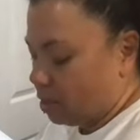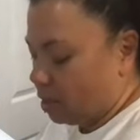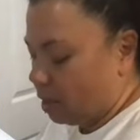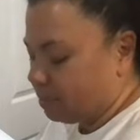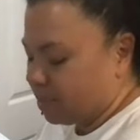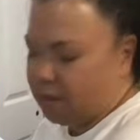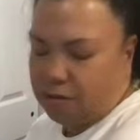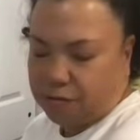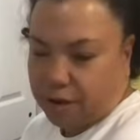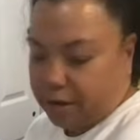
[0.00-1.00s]
I'm scared
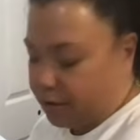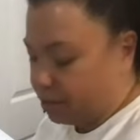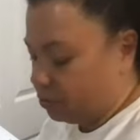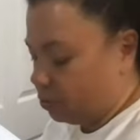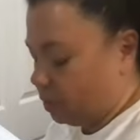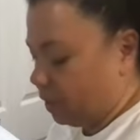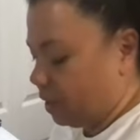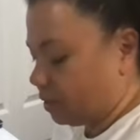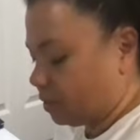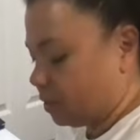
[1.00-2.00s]
of fire. I don't know where I
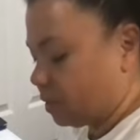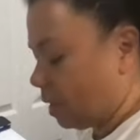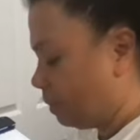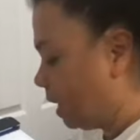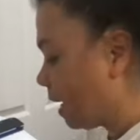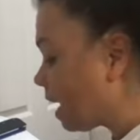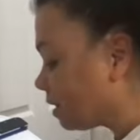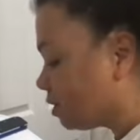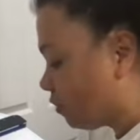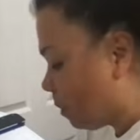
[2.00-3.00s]
got this. I mean, I got
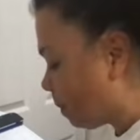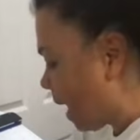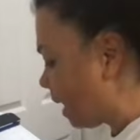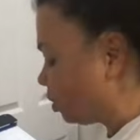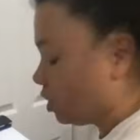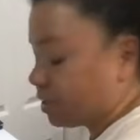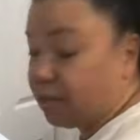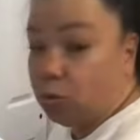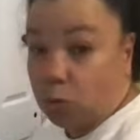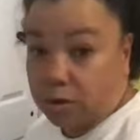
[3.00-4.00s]
this for the patches, and
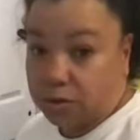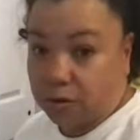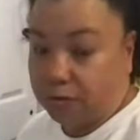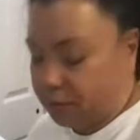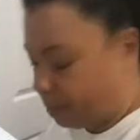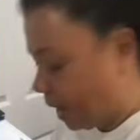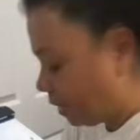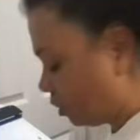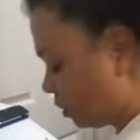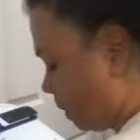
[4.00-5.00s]
it works great for the
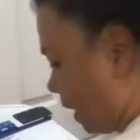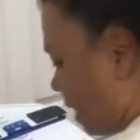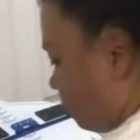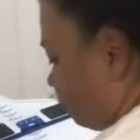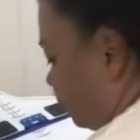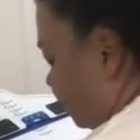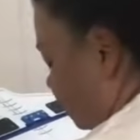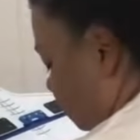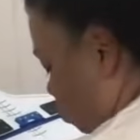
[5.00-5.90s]
patches, but I got a feeling this